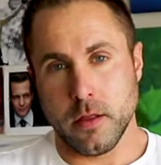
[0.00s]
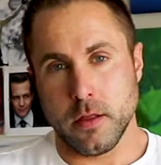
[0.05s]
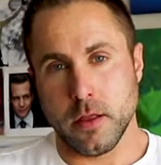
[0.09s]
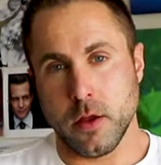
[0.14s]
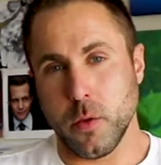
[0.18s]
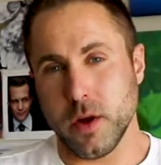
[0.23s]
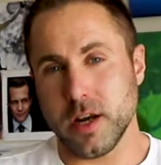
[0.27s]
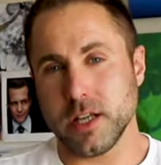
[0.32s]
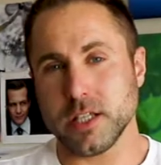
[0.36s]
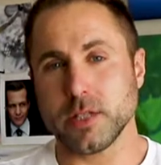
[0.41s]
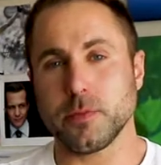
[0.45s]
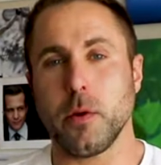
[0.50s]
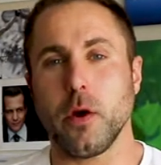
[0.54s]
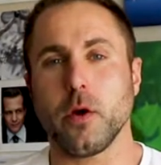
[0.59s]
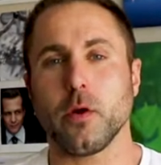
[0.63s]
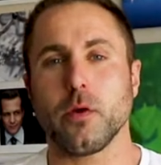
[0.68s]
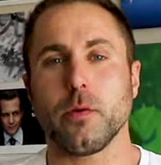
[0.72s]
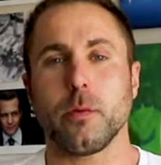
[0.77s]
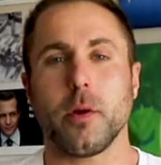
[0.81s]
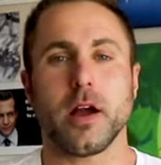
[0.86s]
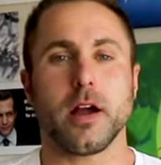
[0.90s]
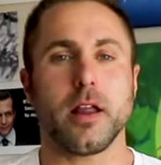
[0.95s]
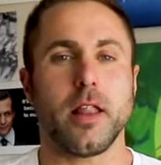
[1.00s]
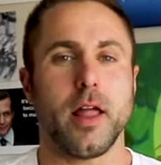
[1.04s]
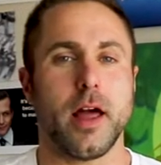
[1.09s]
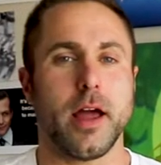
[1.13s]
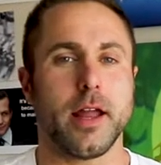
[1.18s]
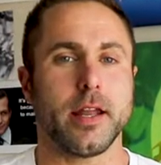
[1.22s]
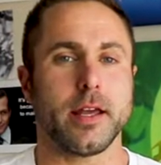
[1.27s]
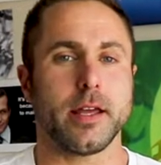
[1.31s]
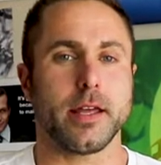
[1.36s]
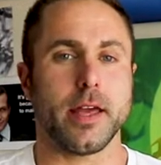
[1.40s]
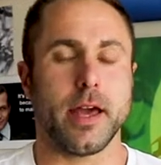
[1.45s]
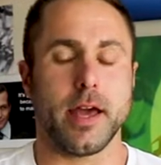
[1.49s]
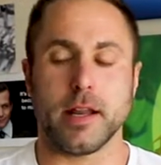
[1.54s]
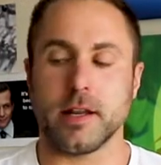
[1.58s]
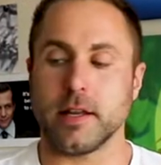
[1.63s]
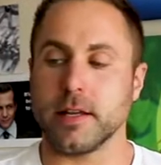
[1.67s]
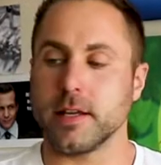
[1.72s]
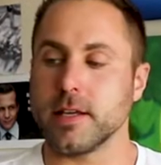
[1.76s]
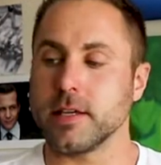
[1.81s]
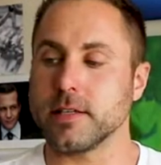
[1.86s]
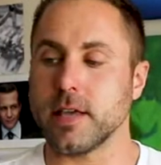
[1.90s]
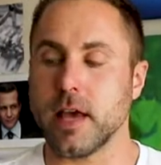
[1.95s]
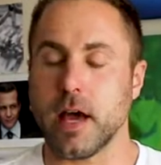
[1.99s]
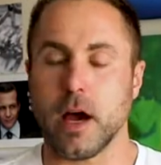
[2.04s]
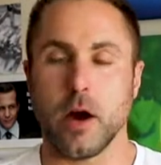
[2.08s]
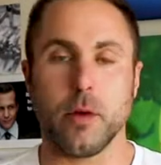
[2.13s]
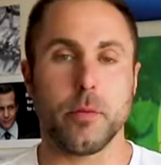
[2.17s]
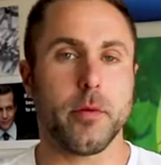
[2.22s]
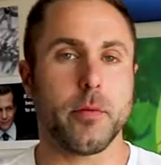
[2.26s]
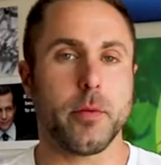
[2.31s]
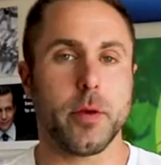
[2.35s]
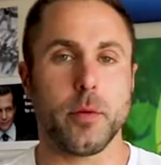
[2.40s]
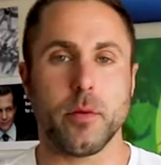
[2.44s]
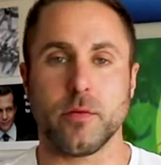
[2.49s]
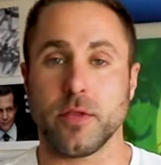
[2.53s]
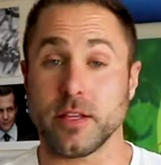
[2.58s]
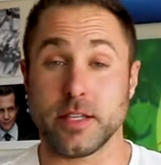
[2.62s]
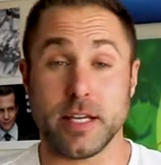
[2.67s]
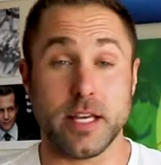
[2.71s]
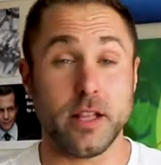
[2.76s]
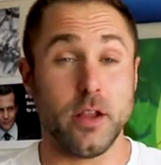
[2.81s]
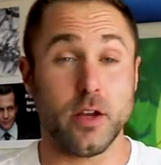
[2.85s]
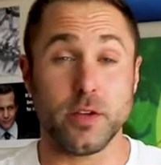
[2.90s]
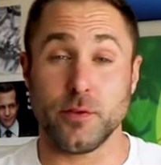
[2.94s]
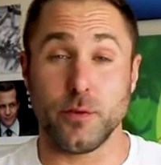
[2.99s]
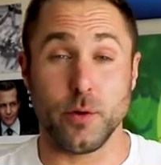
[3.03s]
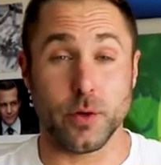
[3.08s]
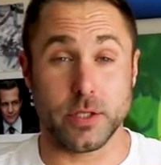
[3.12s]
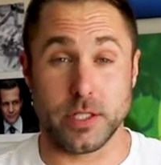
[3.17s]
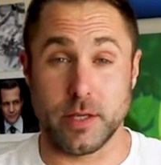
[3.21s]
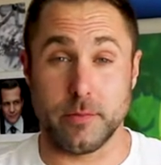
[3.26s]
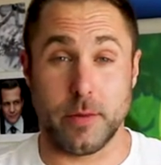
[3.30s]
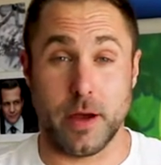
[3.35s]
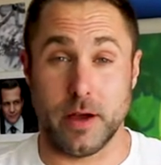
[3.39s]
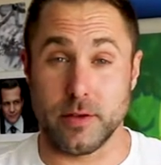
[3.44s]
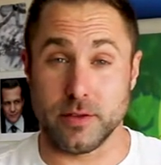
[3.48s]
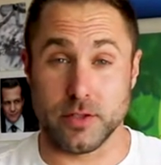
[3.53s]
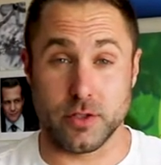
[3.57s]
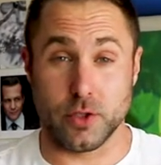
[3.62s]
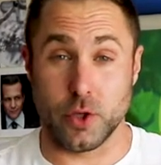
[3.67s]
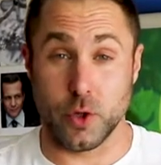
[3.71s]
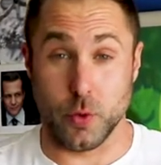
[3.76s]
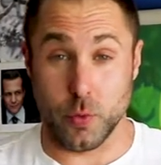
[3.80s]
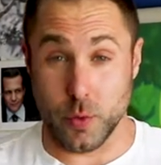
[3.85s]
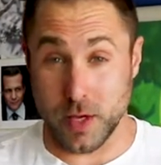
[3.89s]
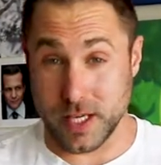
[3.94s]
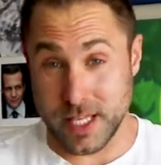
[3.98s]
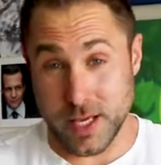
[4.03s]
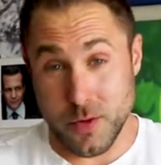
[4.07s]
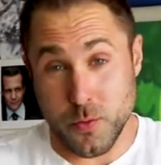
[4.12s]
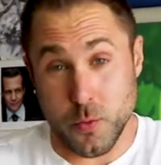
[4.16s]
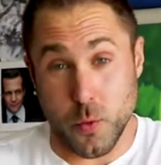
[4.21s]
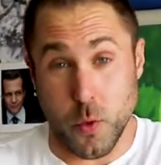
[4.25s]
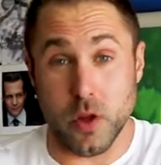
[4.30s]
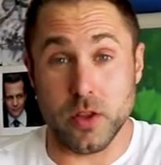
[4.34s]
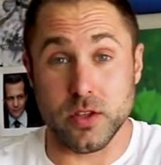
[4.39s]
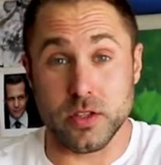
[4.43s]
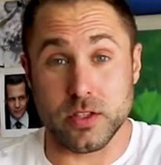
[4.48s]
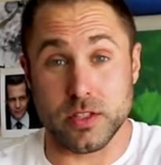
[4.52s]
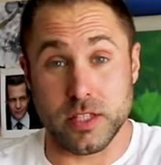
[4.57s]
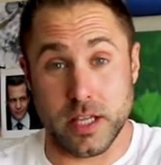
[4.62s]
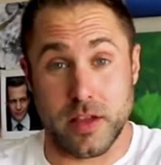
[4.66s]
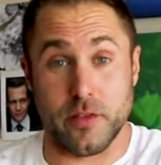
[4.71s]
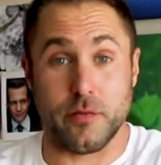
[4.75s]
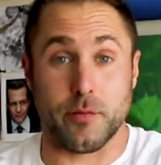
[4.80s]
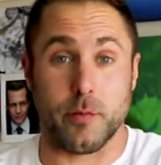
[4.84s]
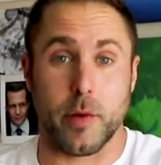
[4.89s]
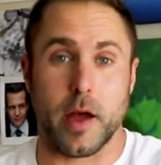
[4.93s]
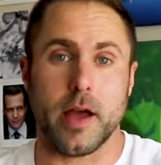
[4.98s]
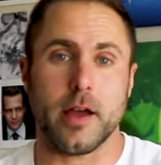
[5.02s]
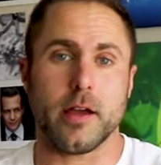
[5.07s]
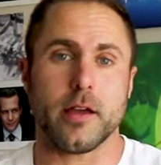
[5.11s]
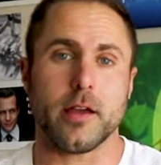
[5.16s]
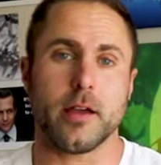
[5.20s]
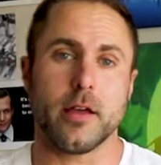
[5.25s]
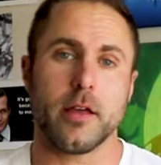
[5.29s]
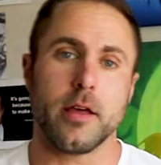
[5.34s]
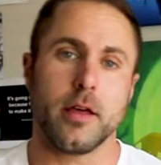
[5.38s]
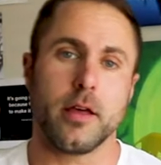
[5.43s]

Now, when I spoke with my client again and he's helping me with this, he lost 14 pounds in 2 weeks. He wants to give back.